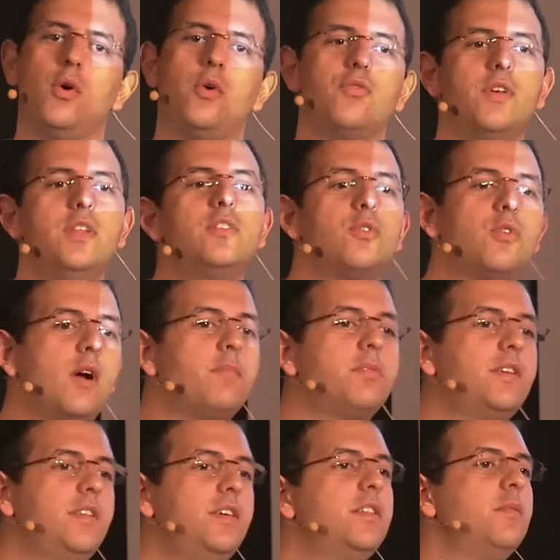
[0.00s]
of
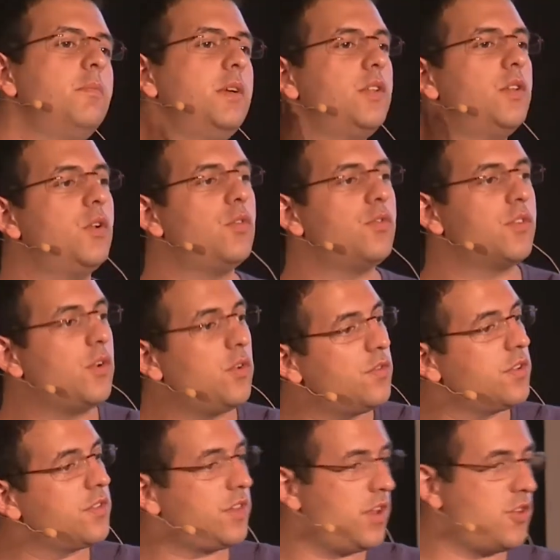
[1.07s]
interrupting in the middle of the
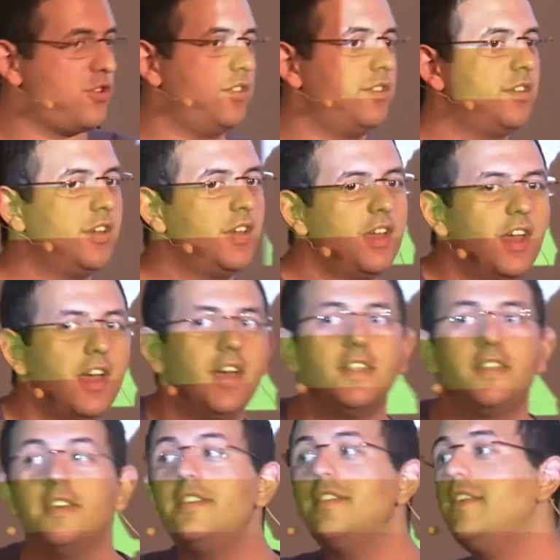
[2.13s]
conversation.
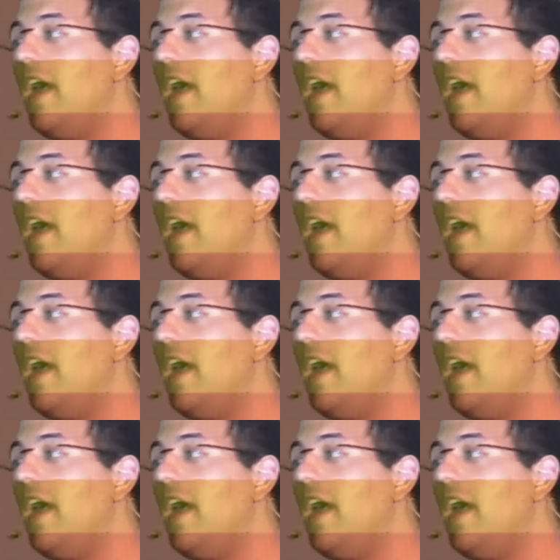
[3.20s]
This is